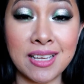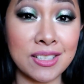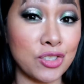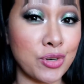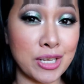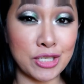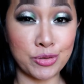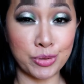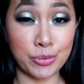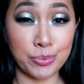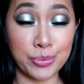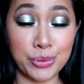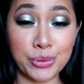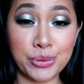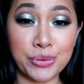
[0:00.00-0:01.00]
not transfer
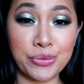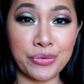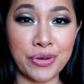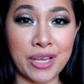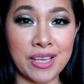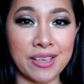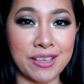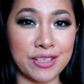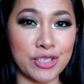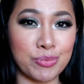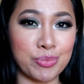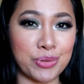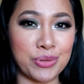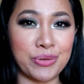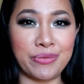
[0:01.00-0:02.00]
proof, kiss
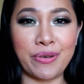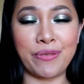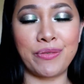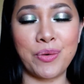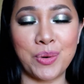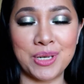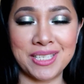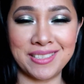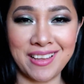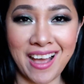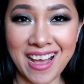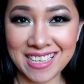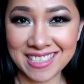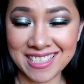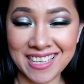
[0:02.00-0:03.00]
proof of course
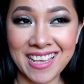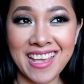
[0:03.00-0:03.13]
not.